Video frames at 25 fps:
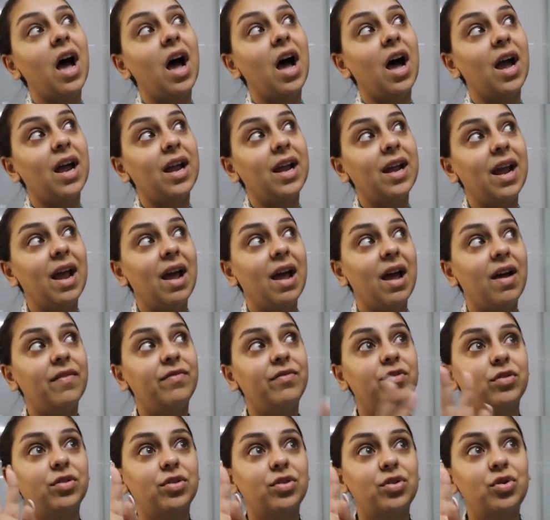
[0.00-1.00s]
I
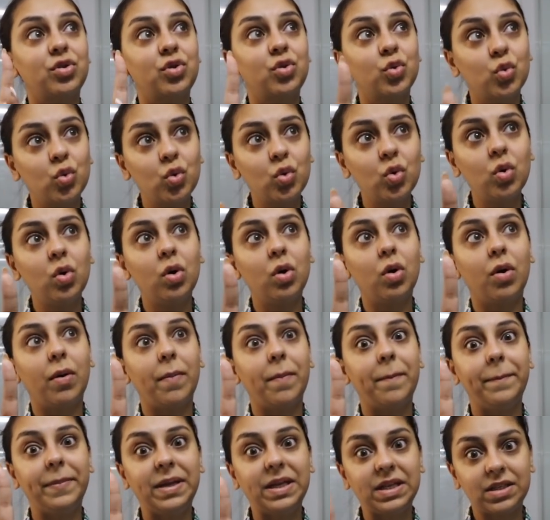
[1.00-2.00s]
have 2
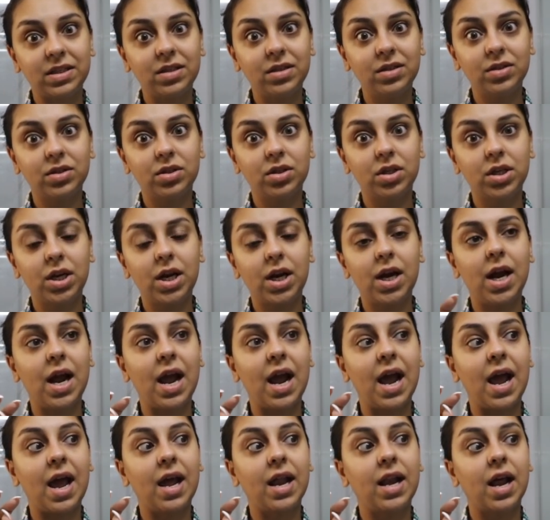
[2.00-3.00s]
meetings today
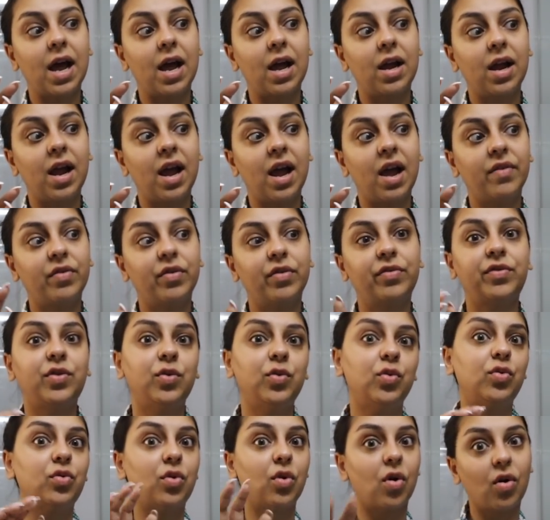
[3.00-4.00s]
and I have a
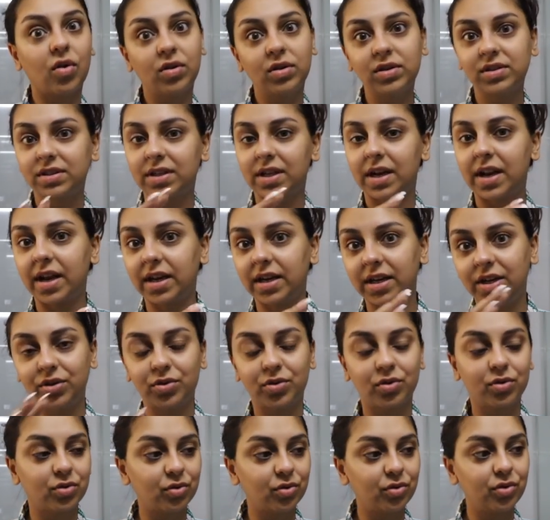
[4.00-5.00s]
few calls that I need
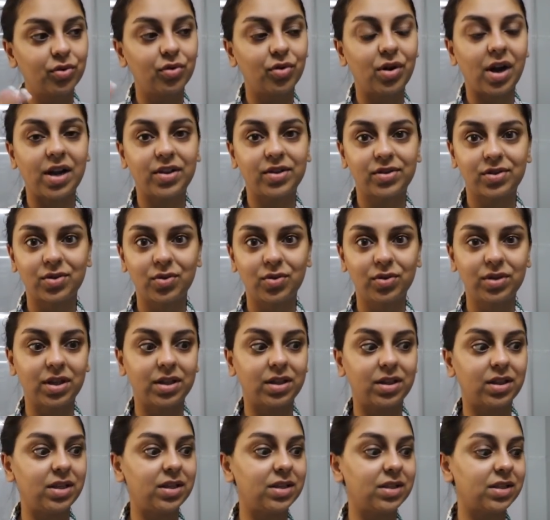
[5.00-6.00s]
to do. You guys know
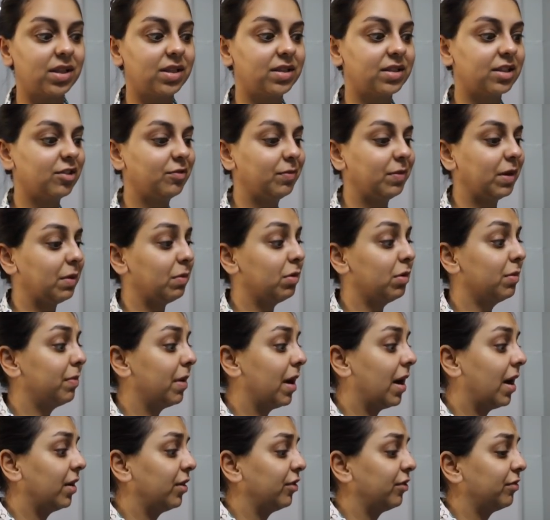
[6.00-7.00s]
that these things have become a
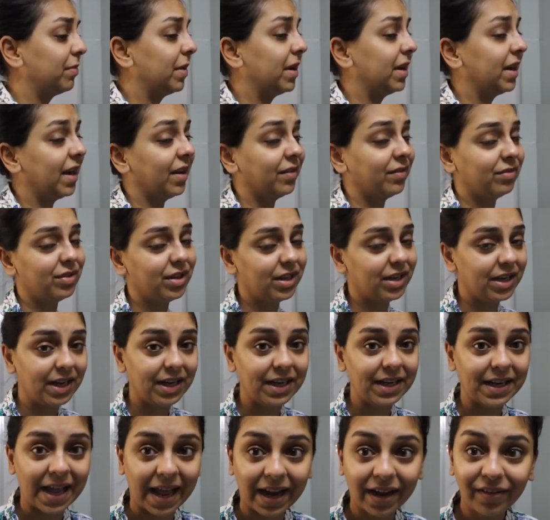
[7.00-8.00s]
part of my
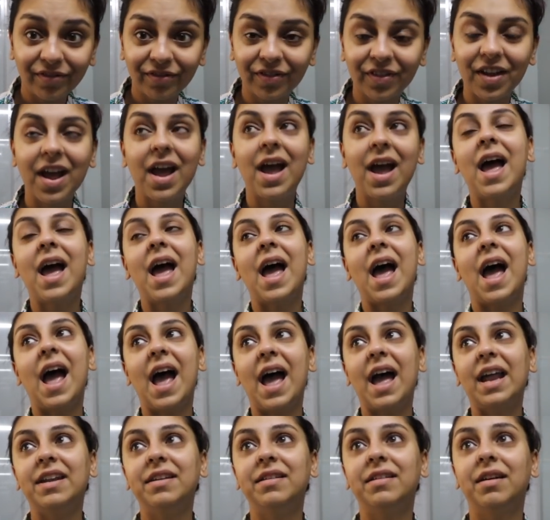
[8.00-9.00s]
everyday life,
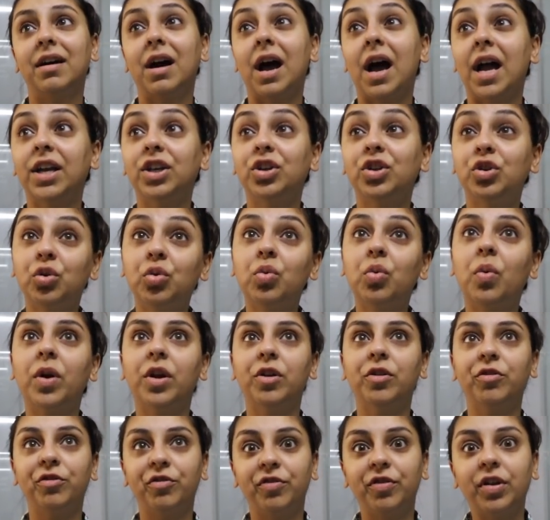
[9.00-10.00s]
and I do
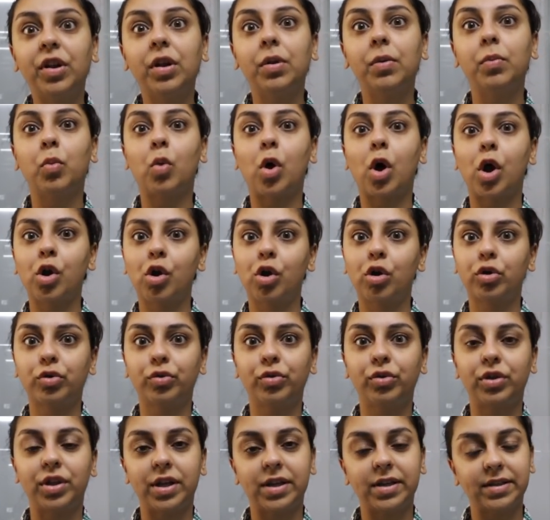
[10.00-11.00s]
want to film 1 or
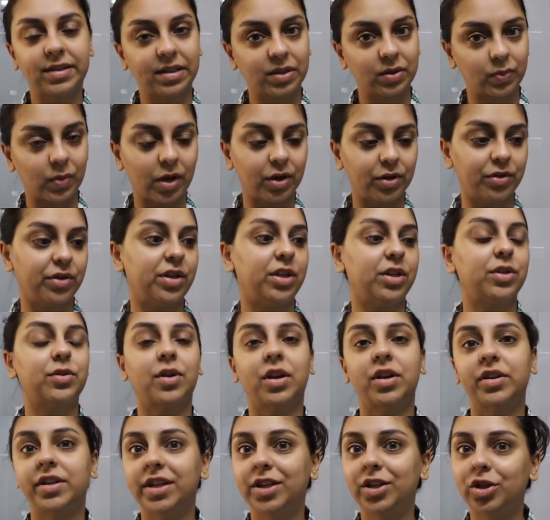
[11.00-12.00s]
2 things as well today.
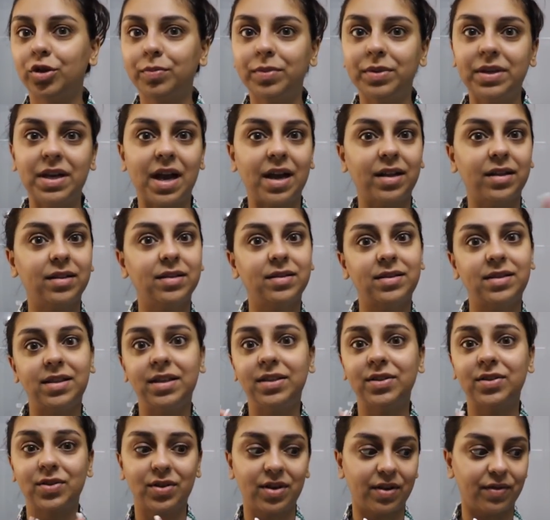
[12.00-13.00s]
So I'll take you behind the
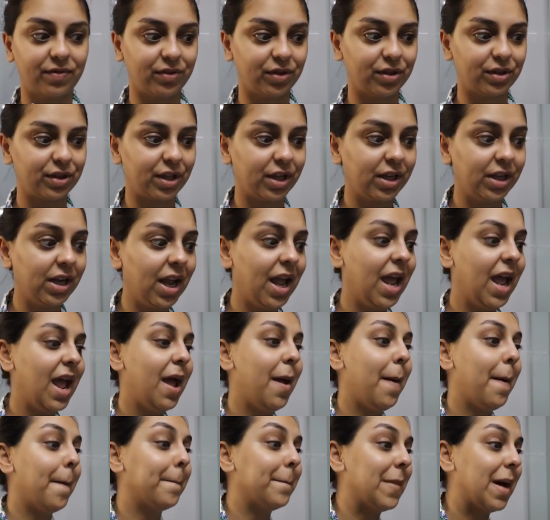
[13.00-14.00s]
scenes on everything.
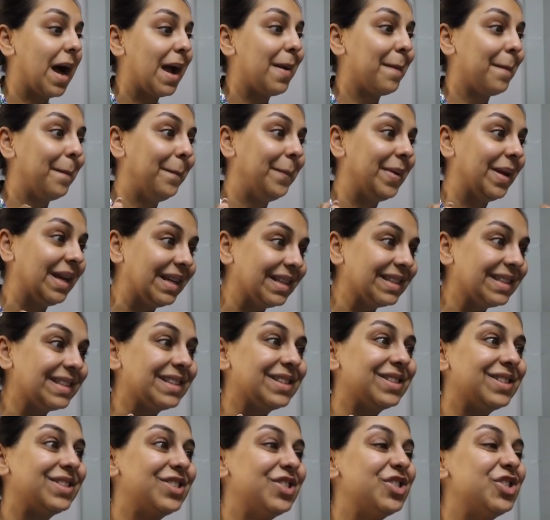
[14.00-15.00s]
My
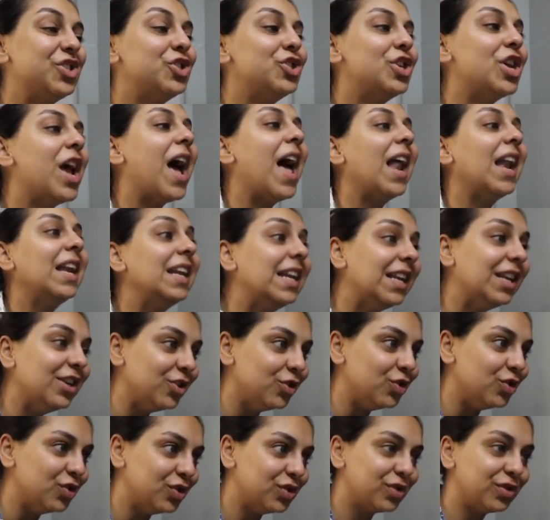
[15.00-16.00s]
biggest
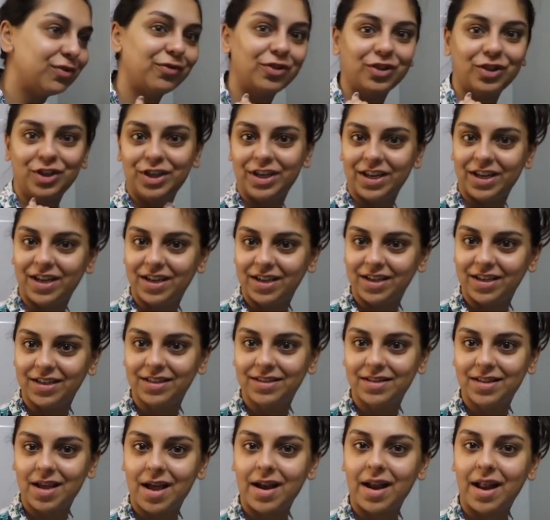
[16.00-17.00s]
challenge for the day
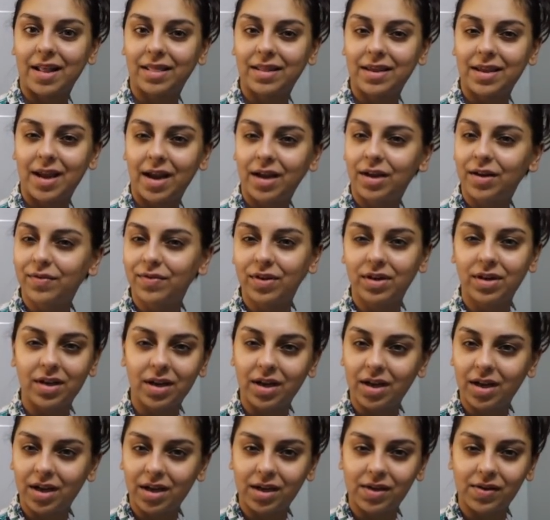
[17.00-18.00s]
is that at the end of the
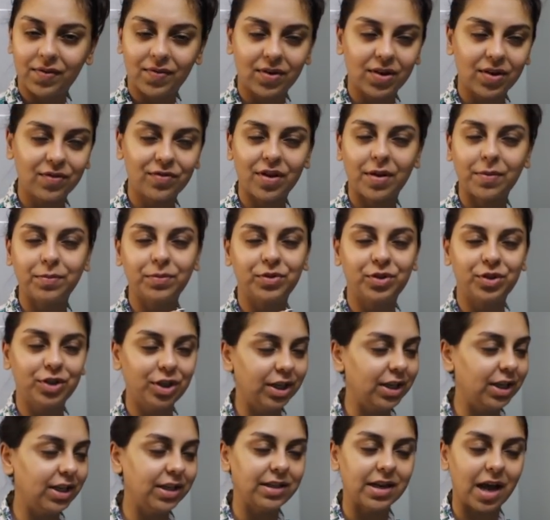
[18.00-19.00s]
day, even if I'm
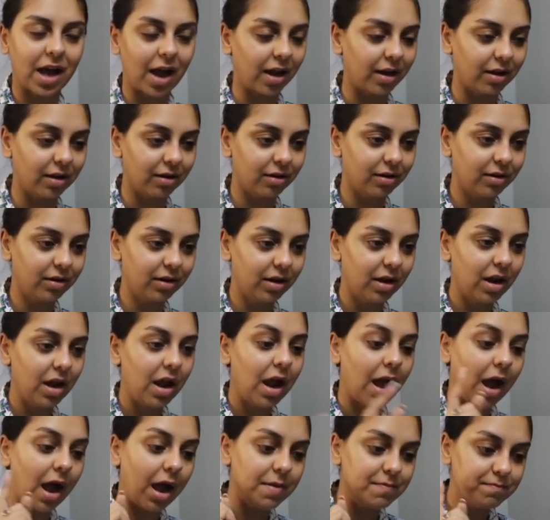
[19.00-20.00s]
really tired,
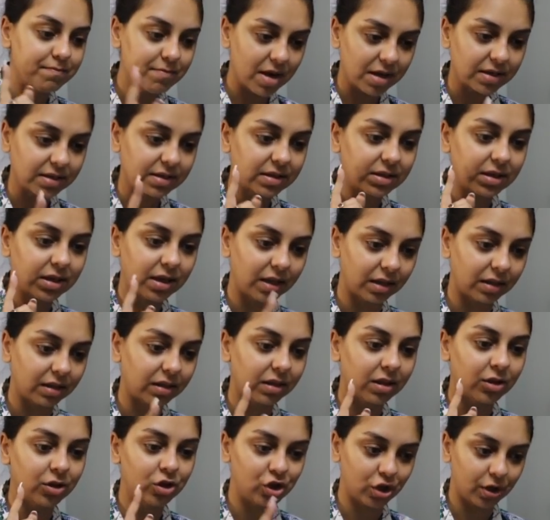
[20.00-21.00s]
I must
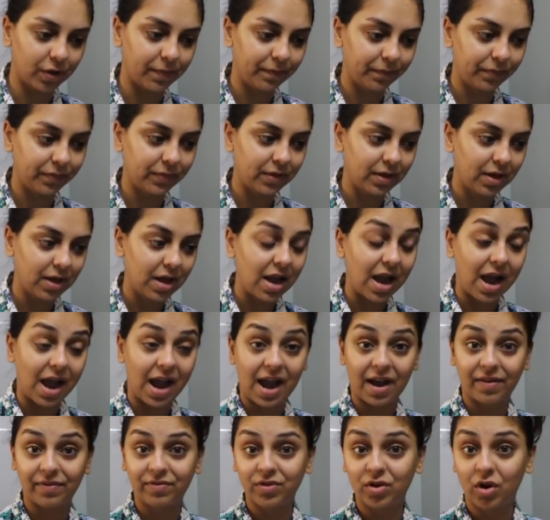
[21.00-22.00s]
hit the gym. I
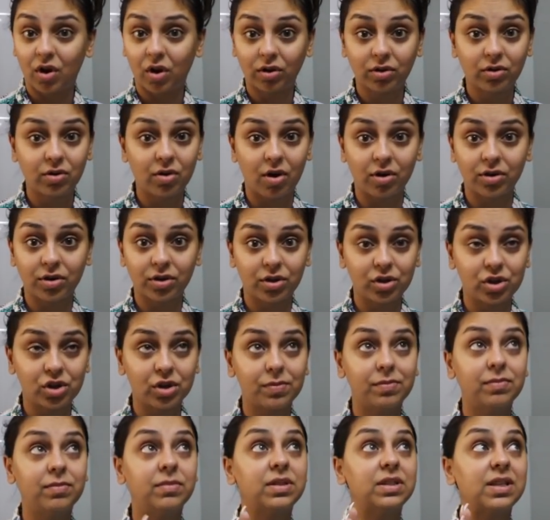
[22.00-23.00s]
have not gone to the
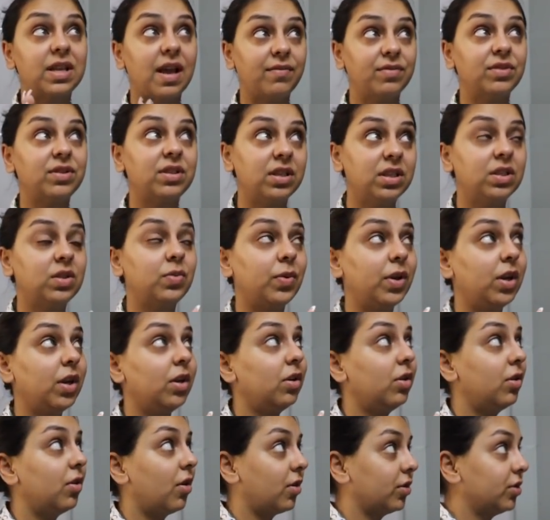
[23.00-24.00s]
gym ever since
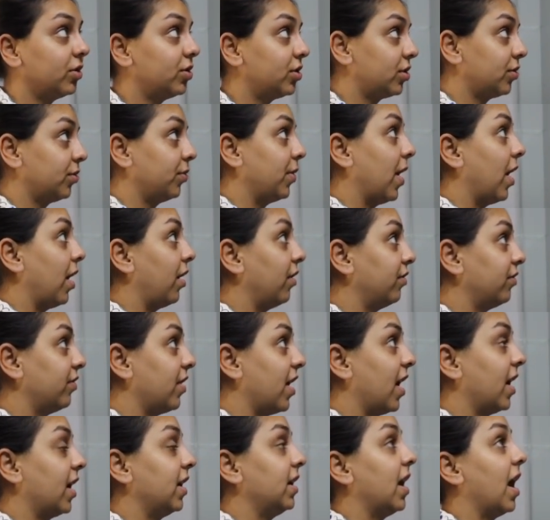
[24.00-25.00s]
we launched
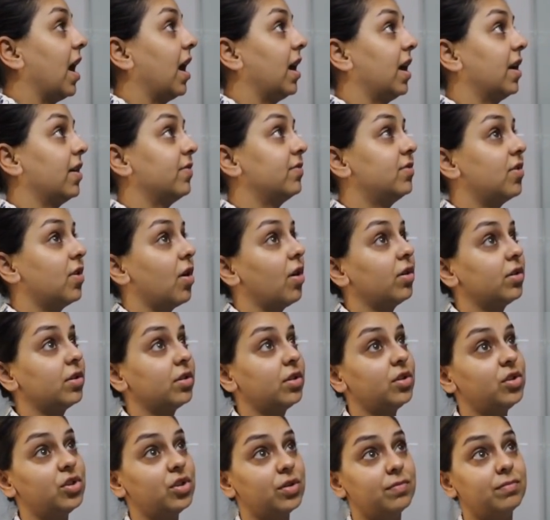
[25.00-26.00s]
Verified. I have gone to
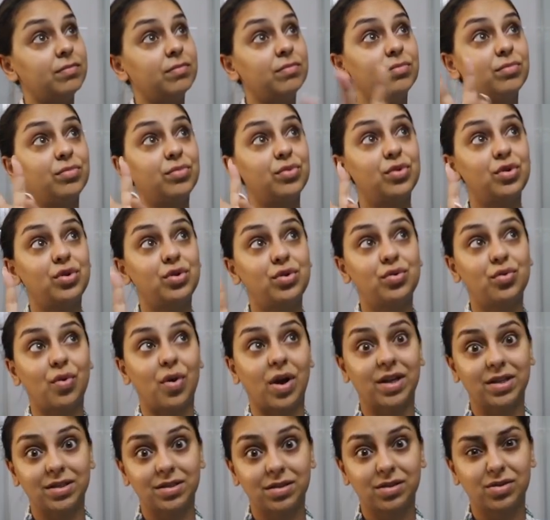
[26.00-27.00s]
the gym
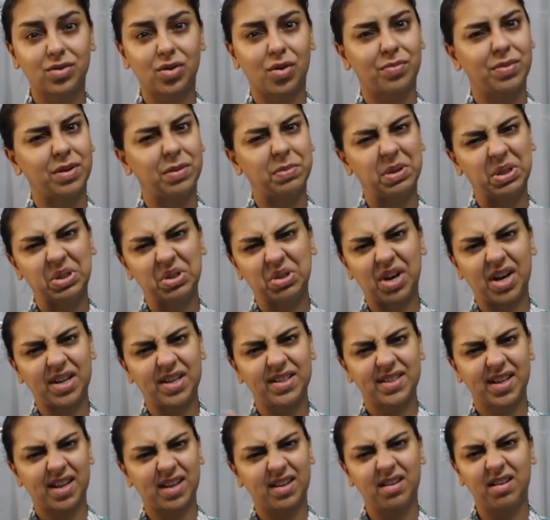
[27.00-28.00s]
twice or maybe
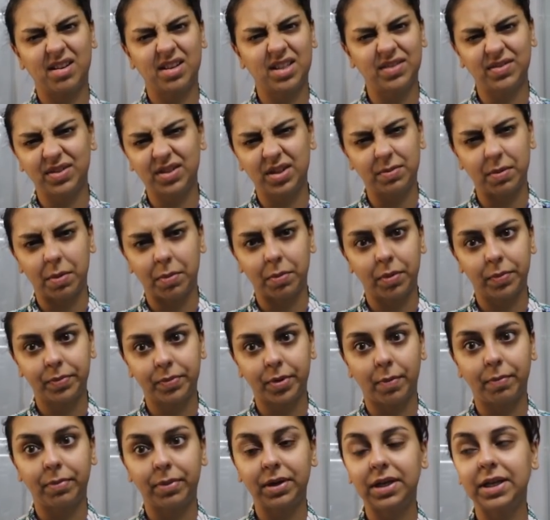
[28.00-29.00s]
thrice, I can't even remember
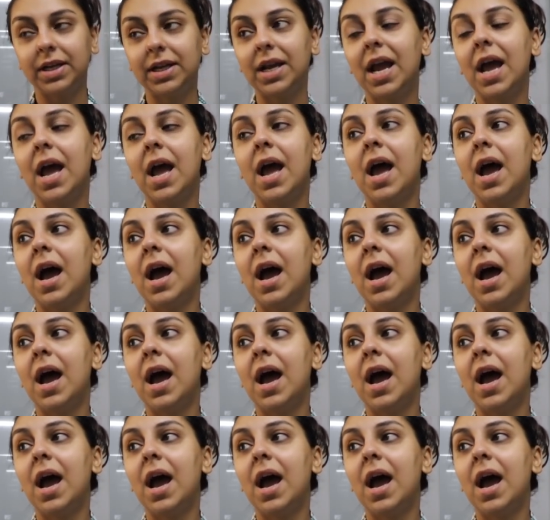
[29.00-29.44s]
properly.